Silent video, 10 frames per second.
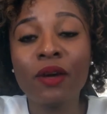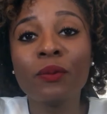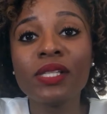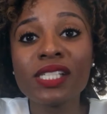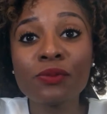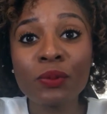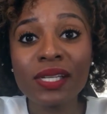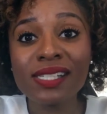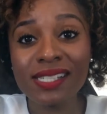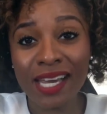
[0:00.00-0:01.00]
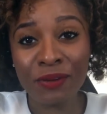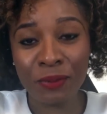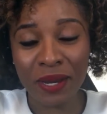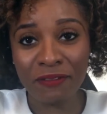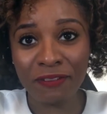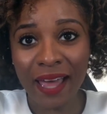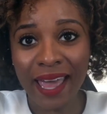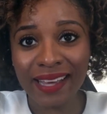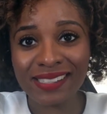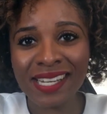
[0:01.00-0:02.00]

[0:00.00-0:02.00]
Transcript: which is Real Estate Red Flags.